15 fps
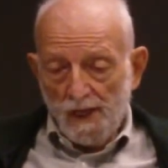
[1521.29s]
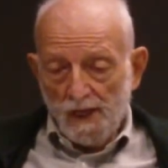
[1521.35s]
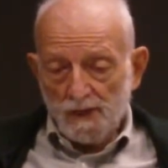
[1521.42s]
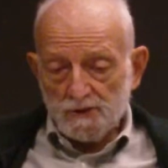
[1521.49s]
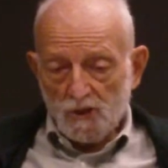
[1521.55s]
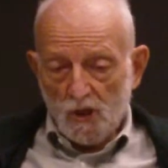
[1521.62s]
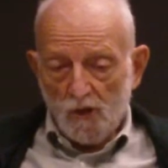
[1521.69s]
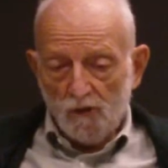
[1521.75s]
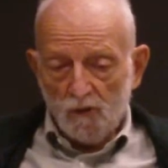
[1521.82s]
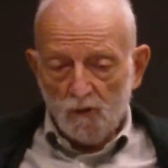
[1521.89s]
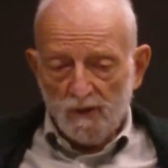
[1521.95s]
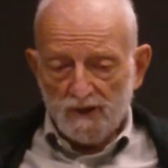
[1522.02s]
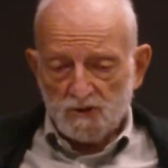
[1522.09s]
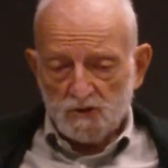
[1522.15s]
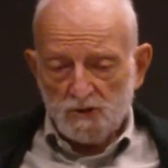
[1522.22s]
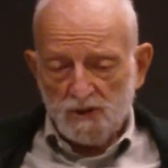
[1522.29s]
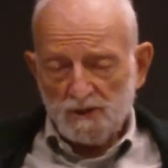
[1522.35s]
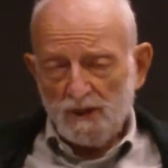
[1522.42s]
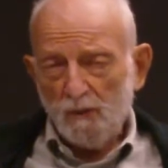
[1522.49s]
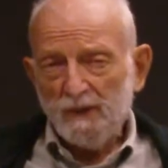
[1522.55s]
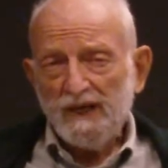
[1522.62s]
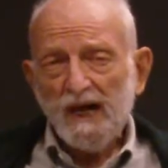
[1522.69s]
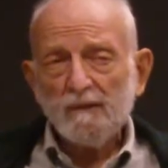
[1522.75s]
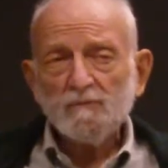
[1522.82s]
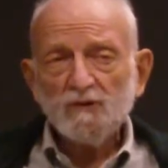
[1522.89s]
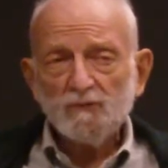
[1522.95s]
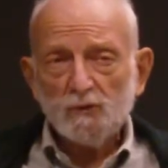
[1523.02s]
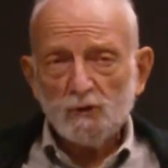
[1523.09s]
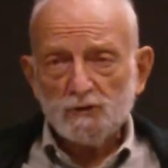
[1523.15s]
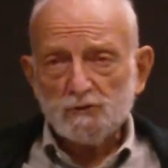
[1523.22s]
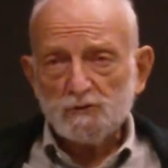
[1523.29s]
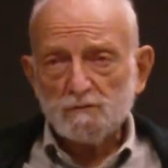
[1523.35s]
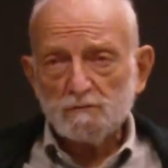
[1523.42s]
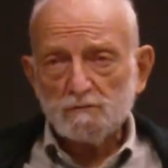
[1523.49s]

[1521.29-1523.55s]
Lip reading: So the question is, are we omnivores?